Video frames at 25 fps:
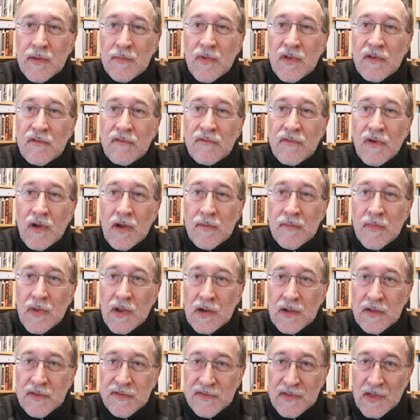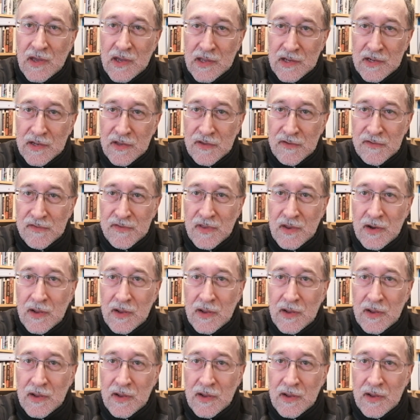I'm an environmental scientist,